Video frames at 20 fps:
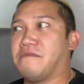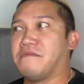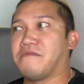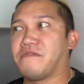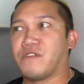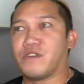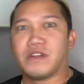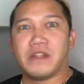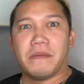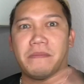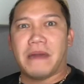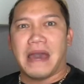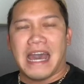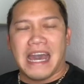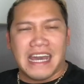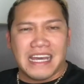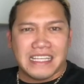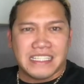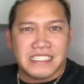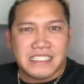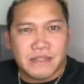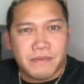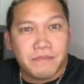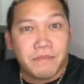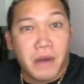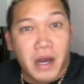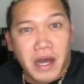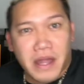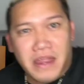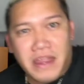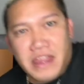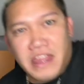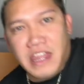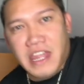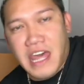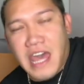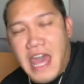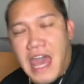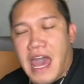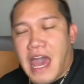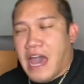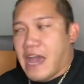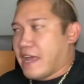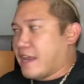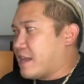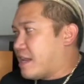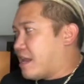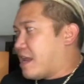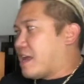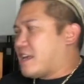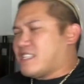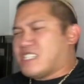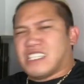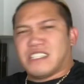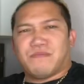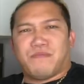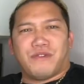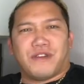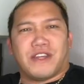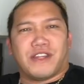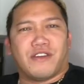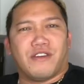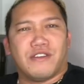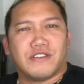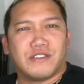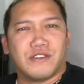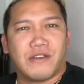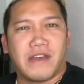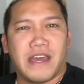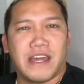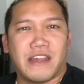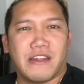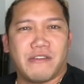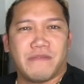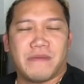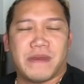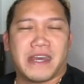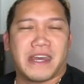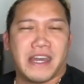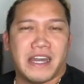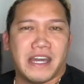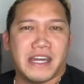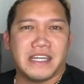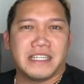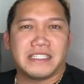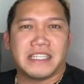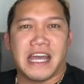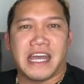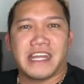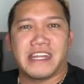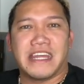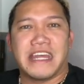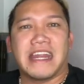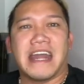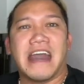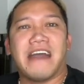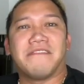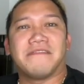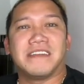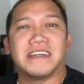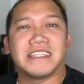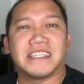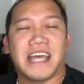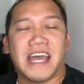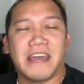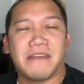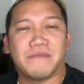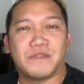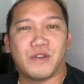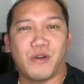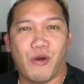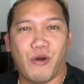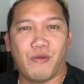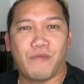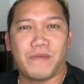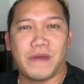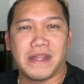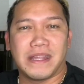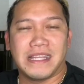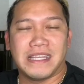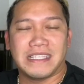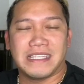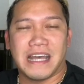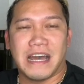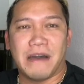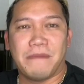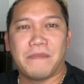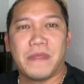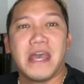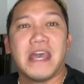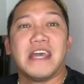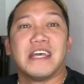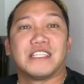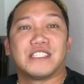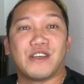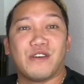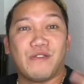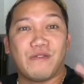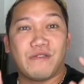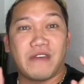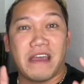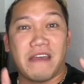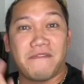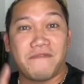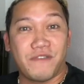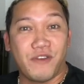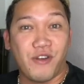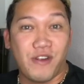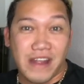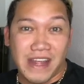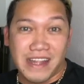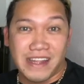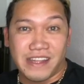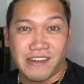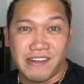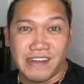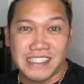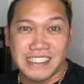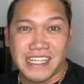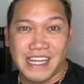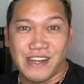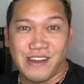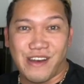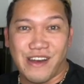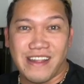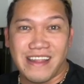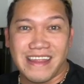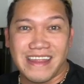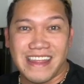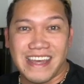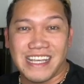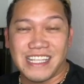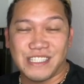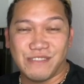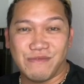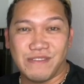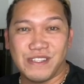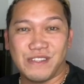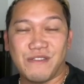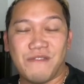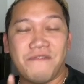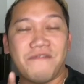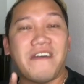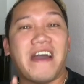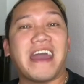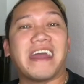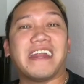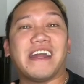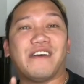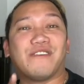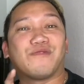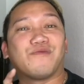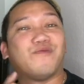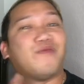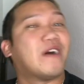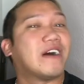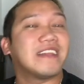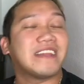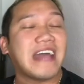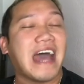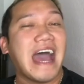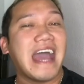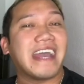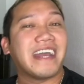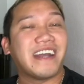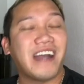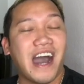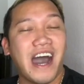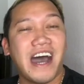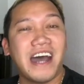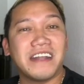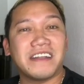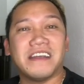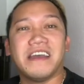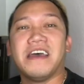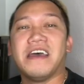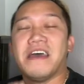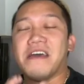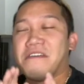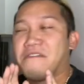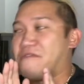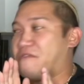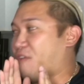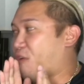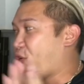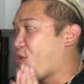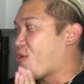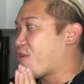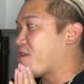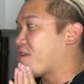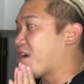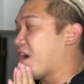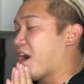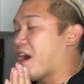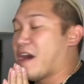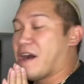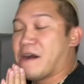for the past month, and then I just put it all together because I didn't have the time to open this up. So if you're interested on this one to find out what I got for